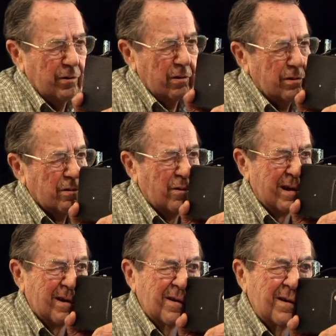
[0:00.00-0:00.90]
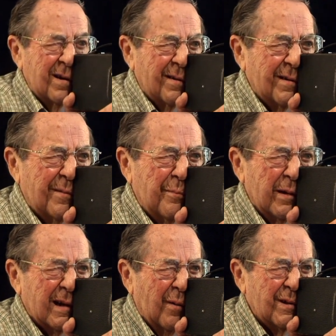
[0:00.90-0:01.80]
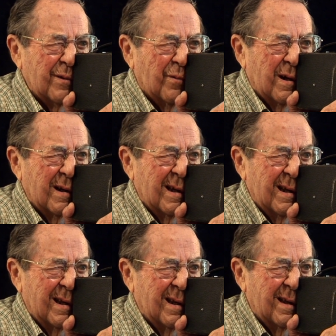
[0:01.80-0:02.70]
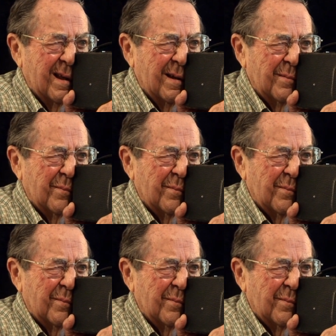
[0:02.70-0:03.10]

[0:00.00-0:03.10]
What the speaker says: look through here, pick out what you want, and then